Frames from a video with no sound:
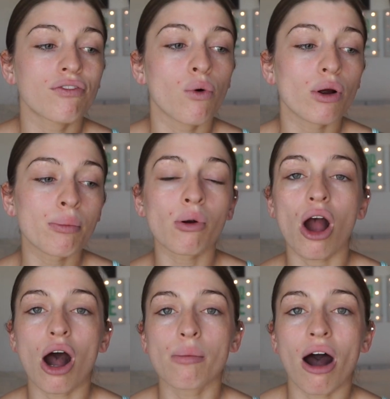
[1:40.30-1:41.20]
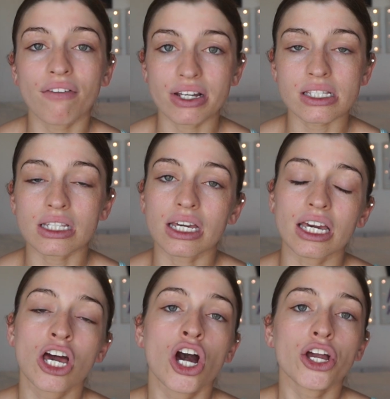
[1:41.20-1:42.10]
for prom,
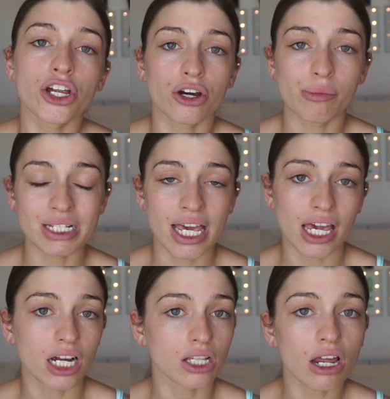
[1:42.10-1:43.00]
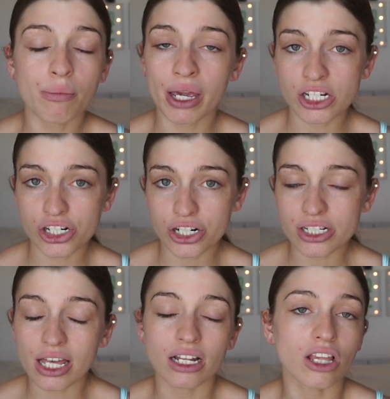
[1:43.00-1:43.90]
obviously you're going to be taking a lot of
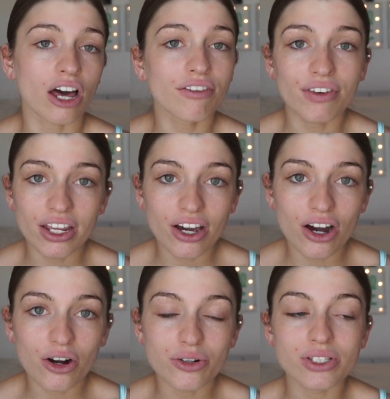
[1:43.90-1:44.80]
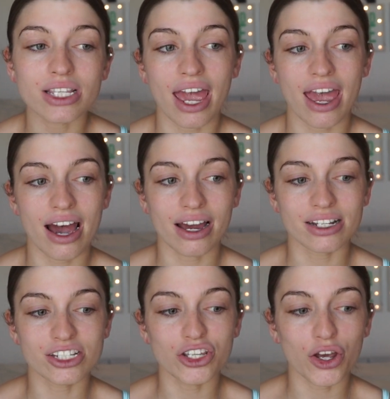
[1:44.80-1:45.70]
pictures and a lot of videos,
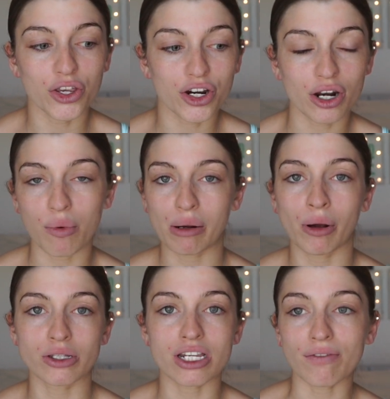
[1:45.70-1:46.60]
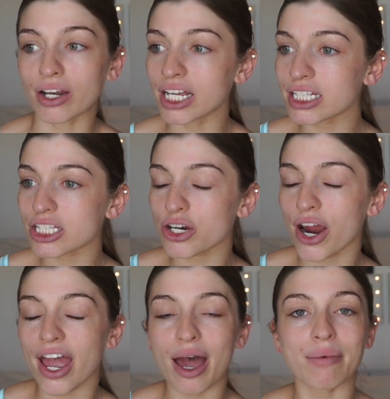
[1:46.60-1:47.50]
and you're going to want to post stuff on
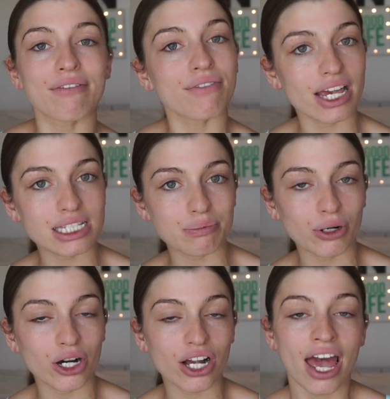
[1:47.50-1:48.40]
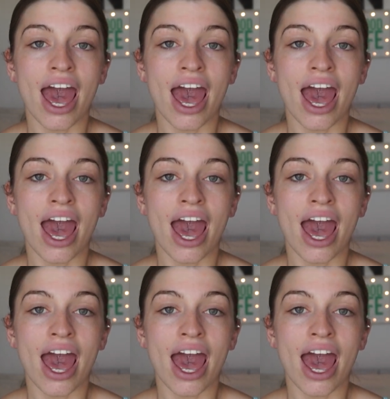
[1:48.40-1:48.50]
Instagram and Facebook,